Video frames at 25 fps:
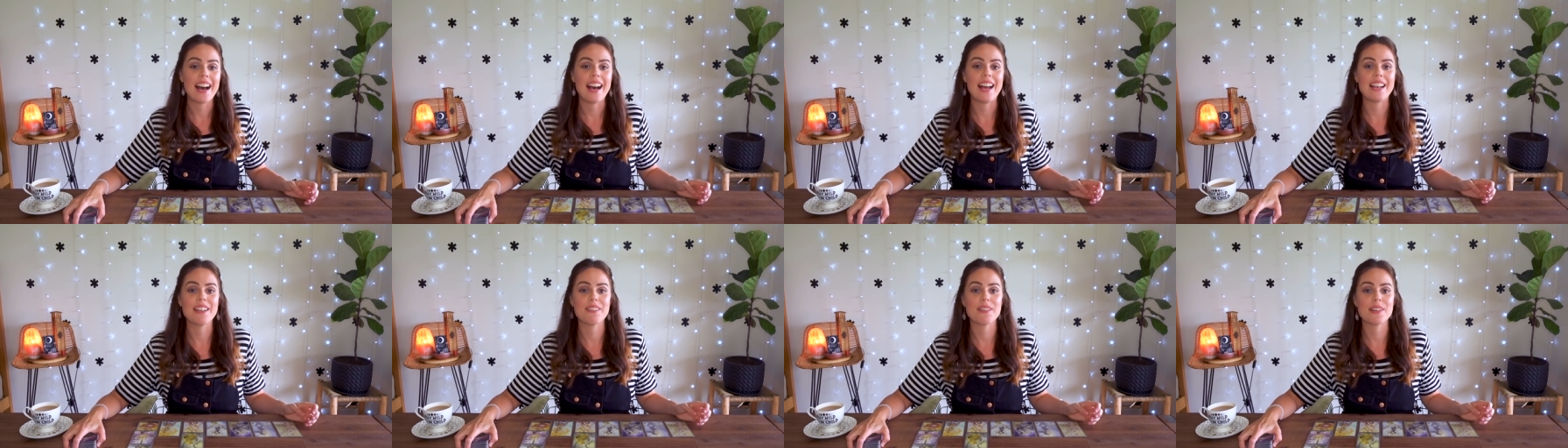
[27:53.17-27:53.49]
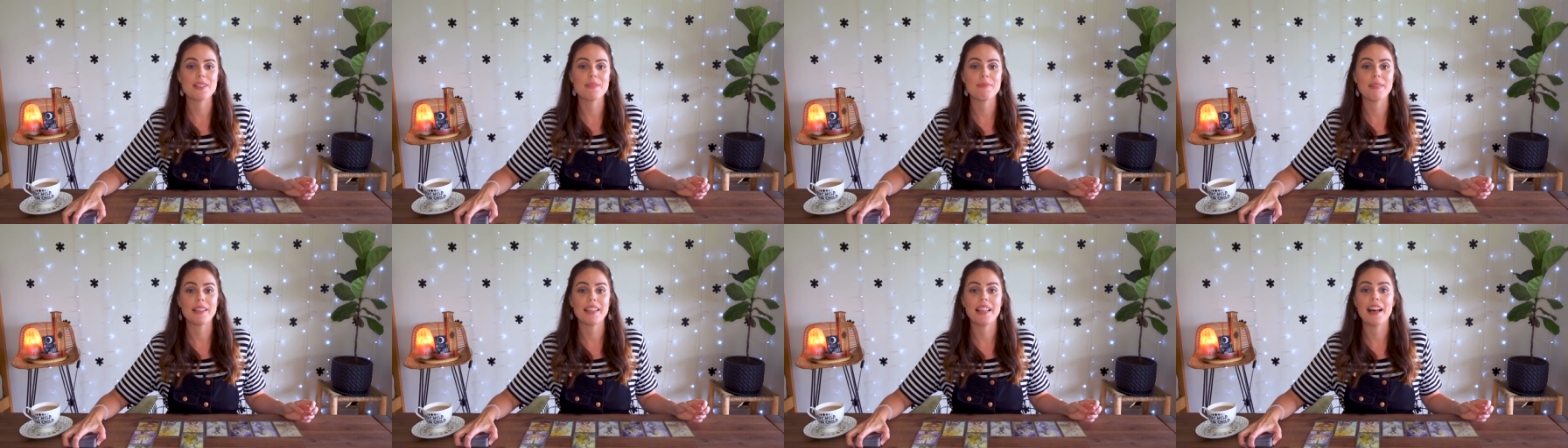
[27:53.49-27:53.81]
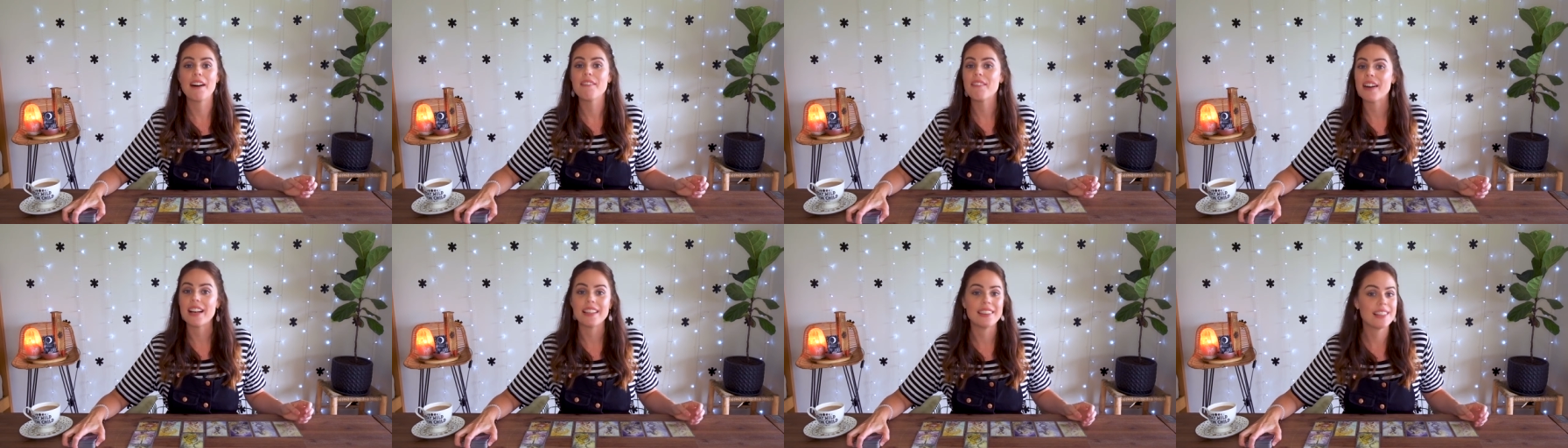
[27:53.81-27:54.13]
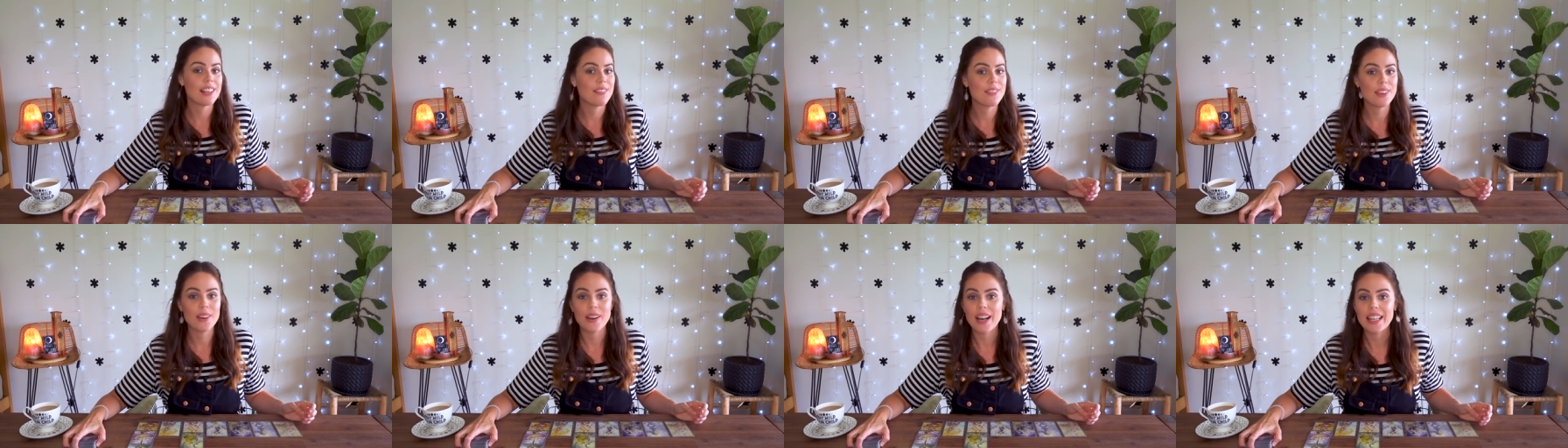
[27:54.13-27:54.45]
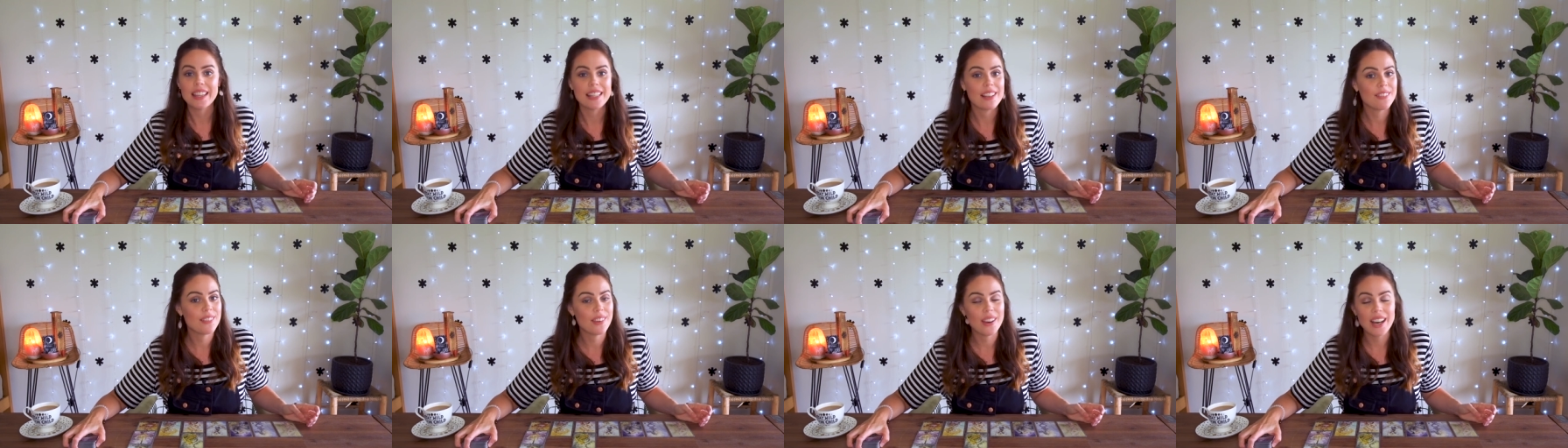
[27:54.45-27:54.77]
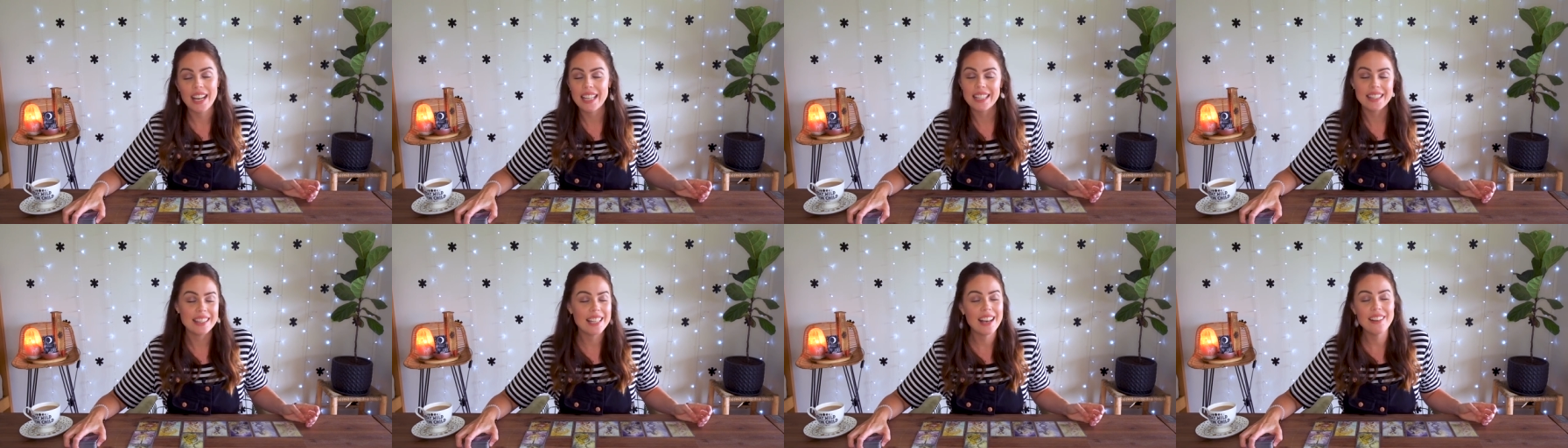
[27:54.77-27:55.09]
Anyways, my love, I love you, I love you,
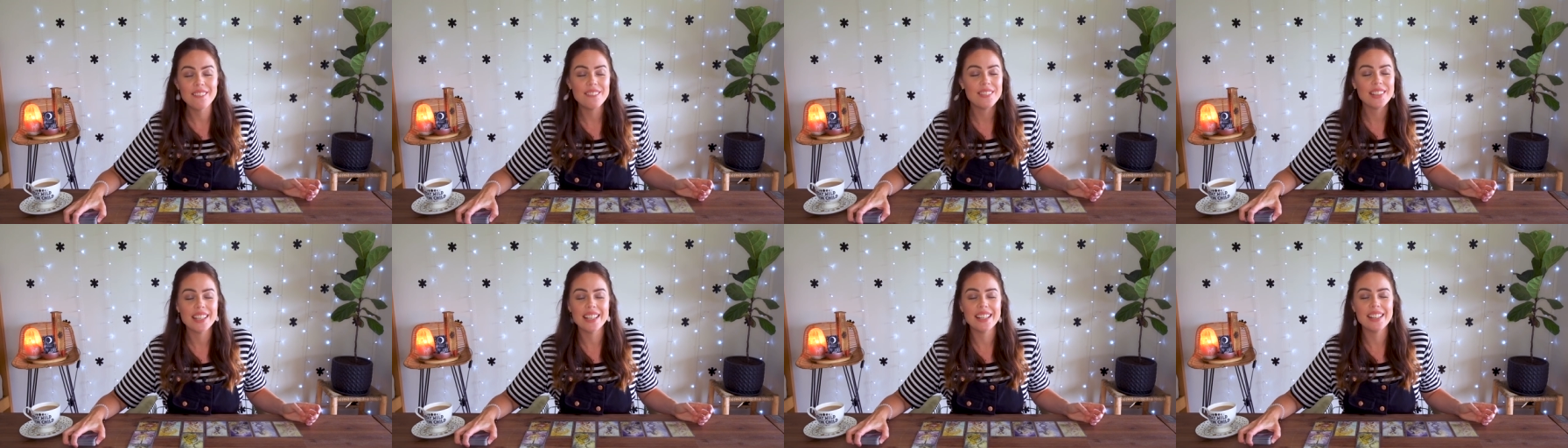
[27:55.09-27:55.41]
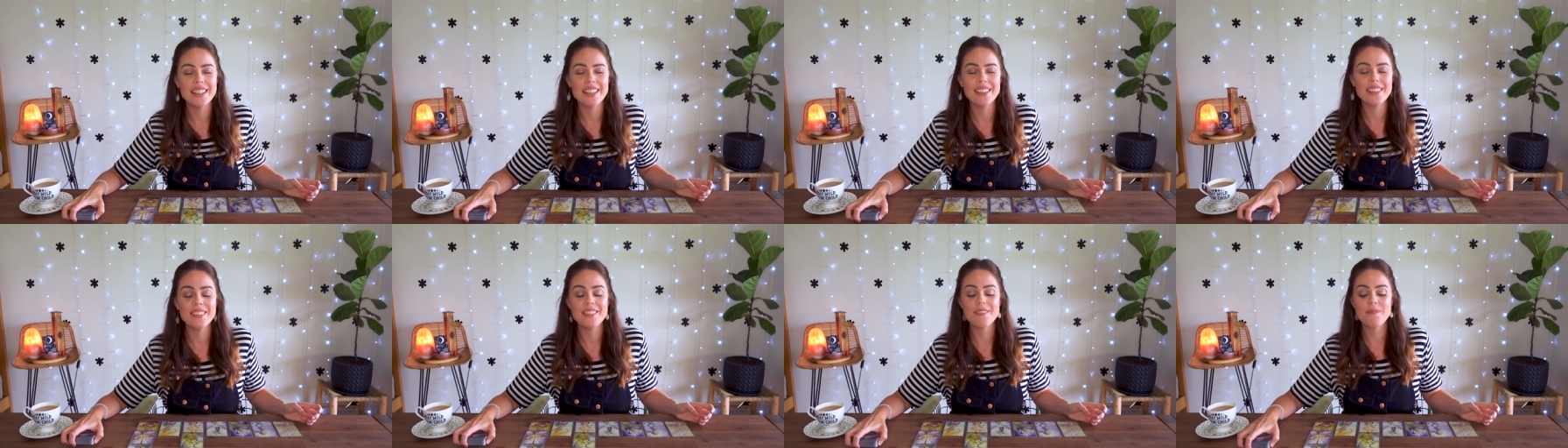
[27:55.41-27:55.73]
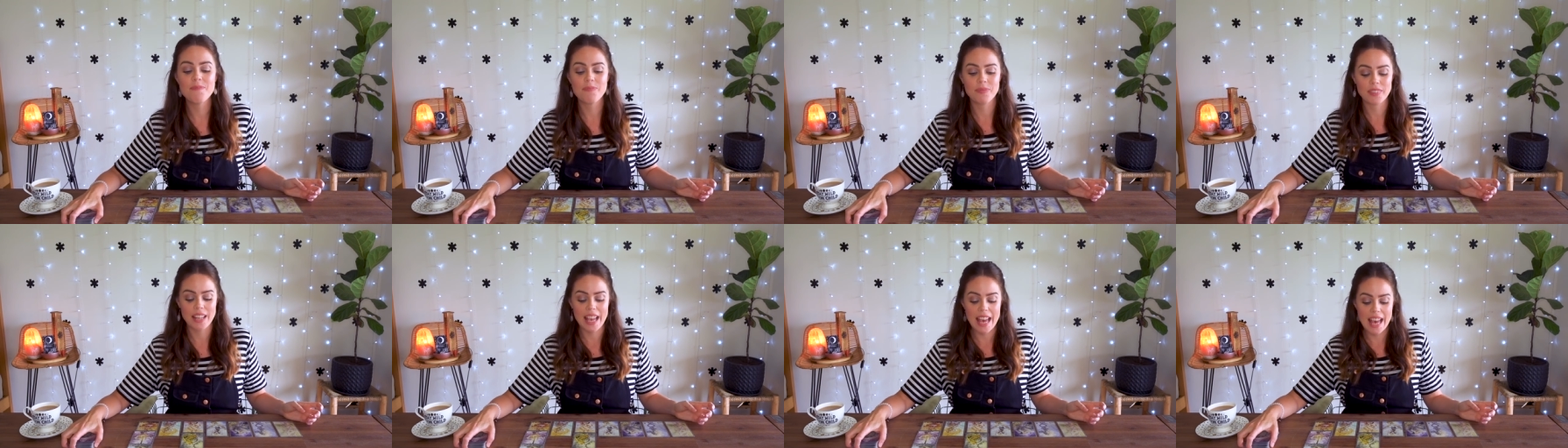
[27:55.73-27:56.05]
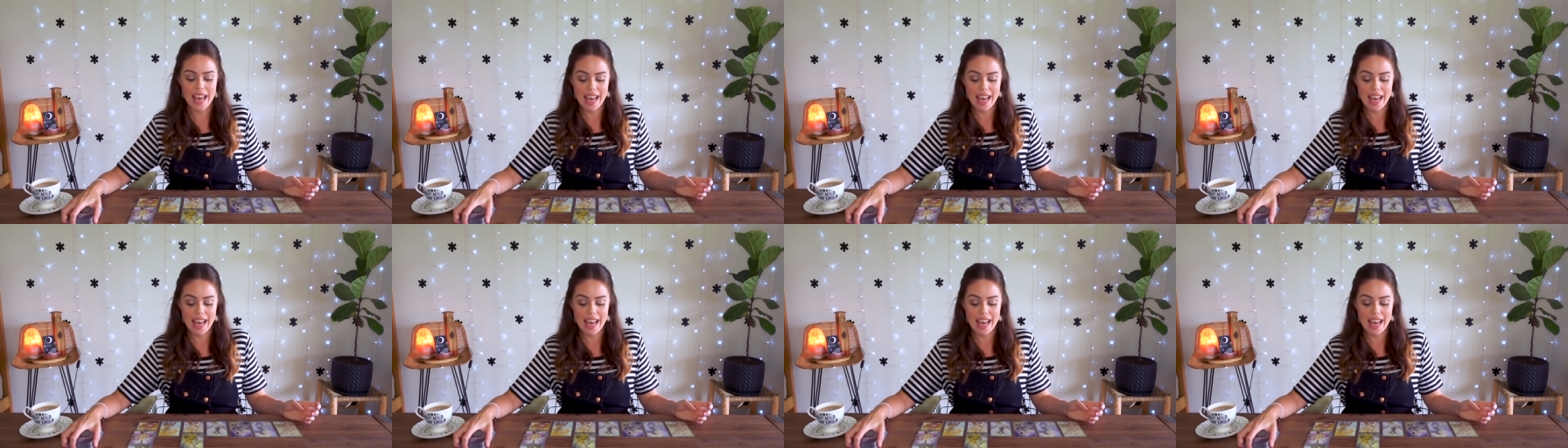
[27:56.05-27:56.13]
I love you,